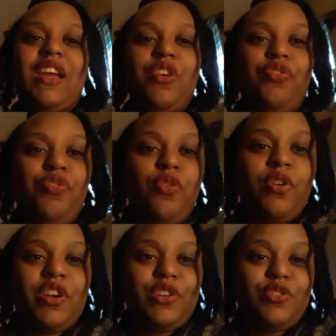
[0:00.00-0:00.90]

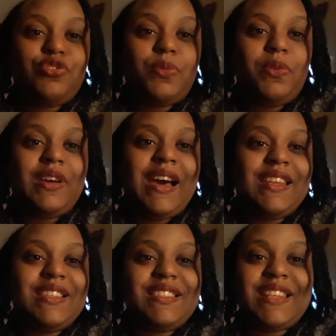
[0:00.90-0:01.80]
for your Triple
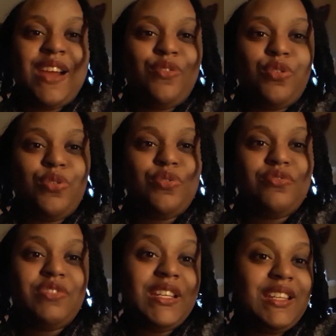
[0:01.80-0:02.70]
Goddess Tarot
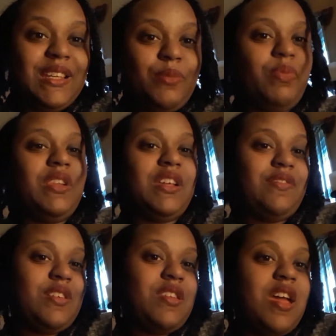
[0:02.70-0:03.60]
reading,
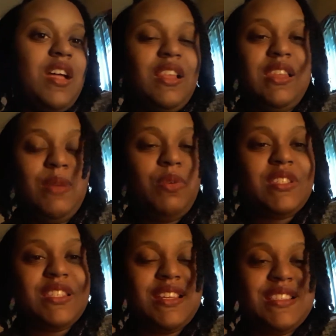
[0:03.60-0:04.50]
beloved, Libra
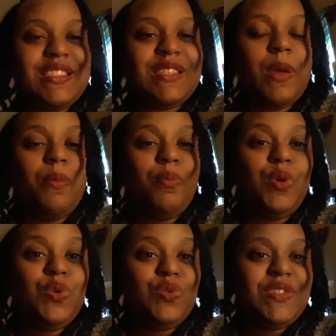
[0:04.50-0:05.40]
suns,
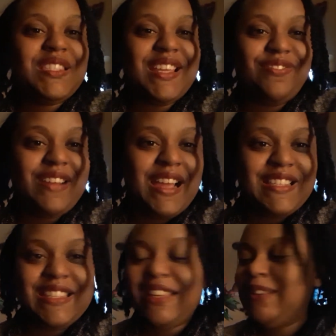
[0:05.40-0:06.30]
moons, and
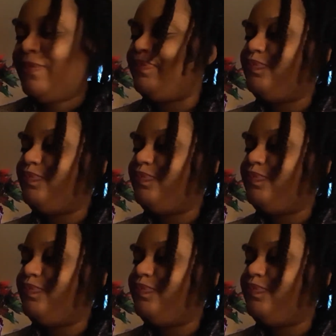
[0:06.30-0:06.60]
rising,